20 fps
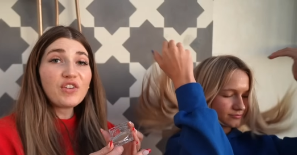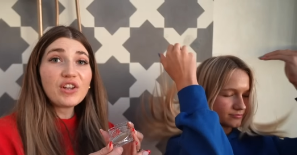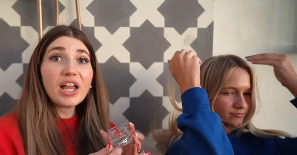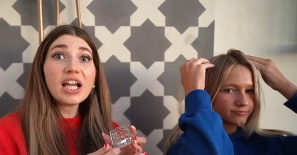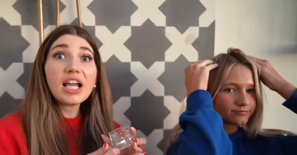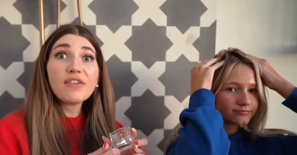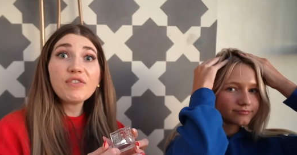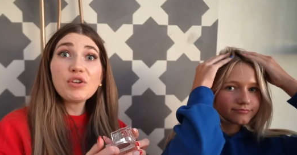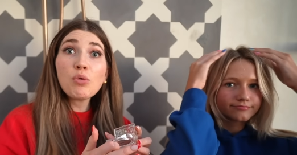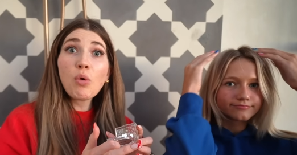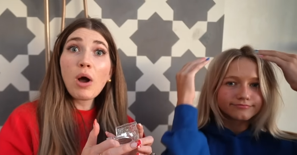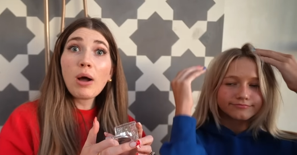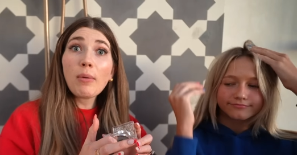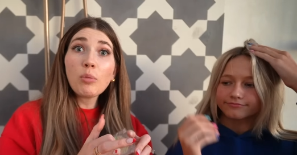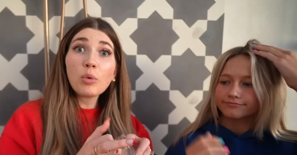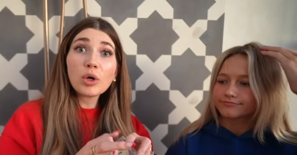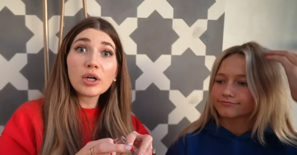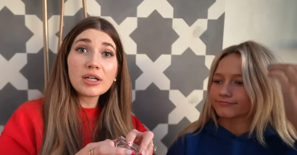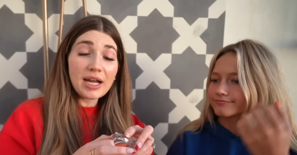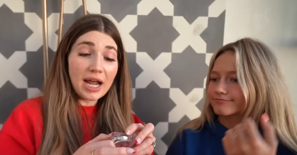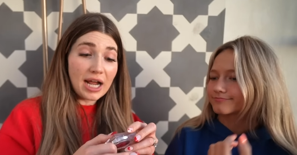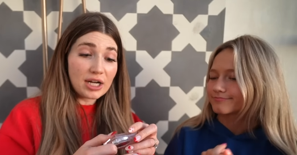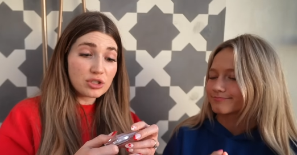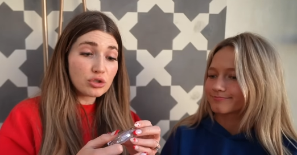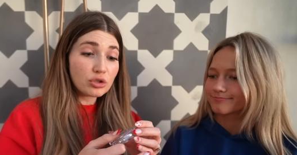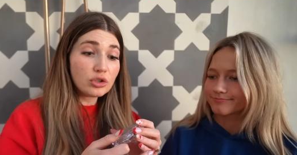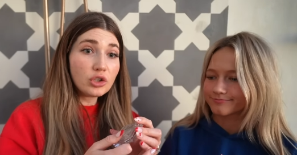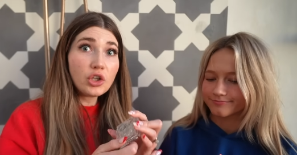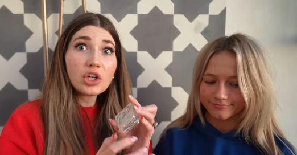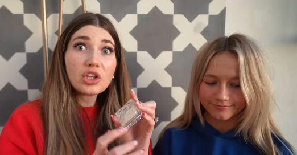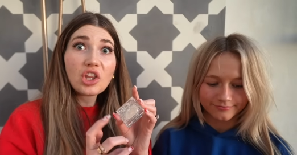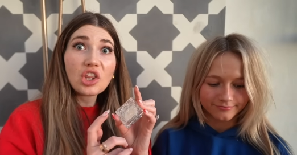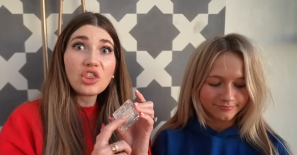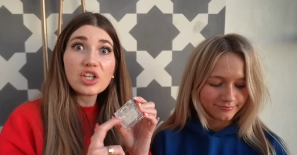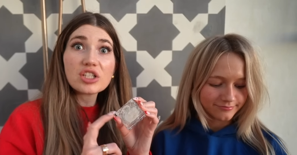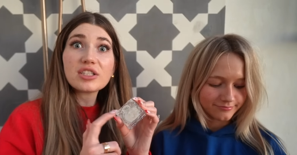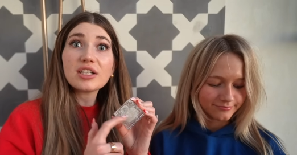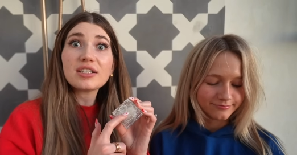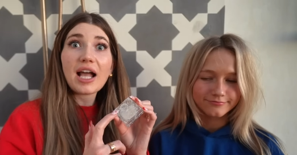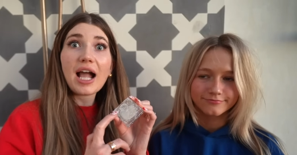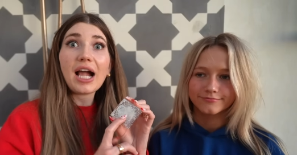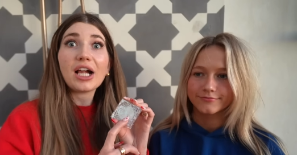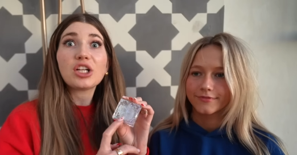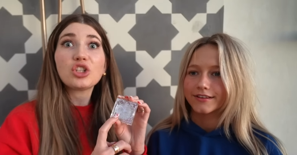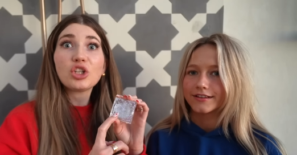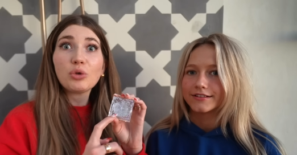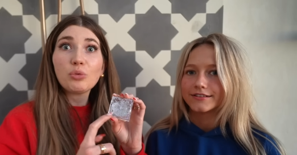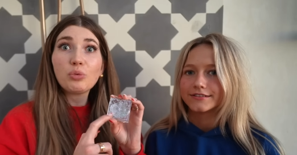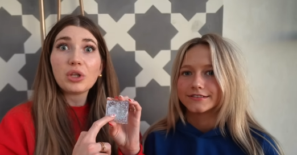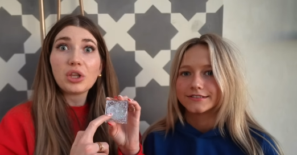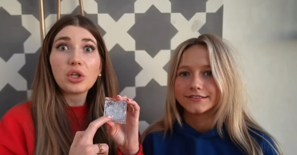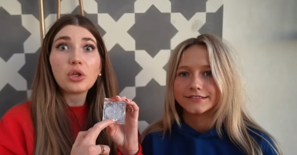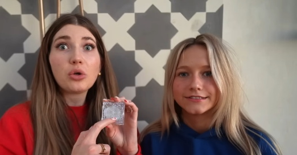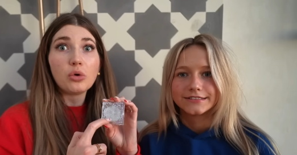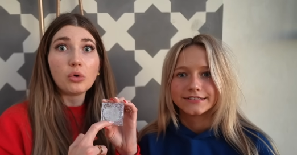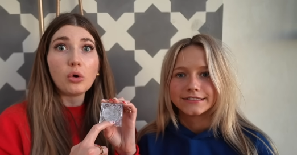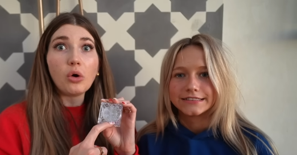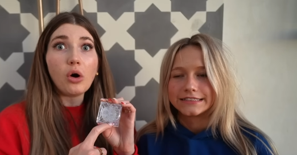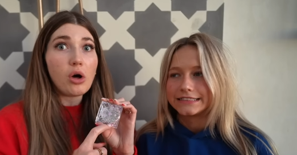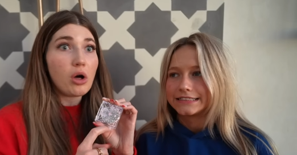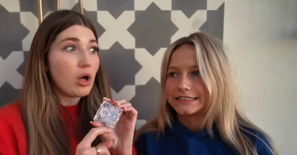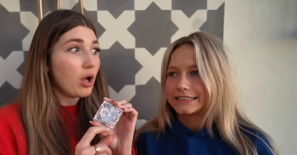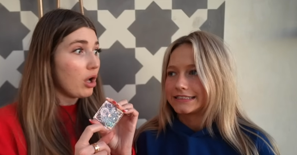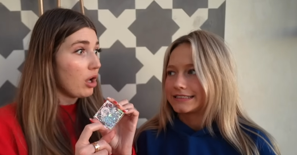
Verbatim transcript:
Speaker 1: feel like if you want a more natural look, then this is actually really cool.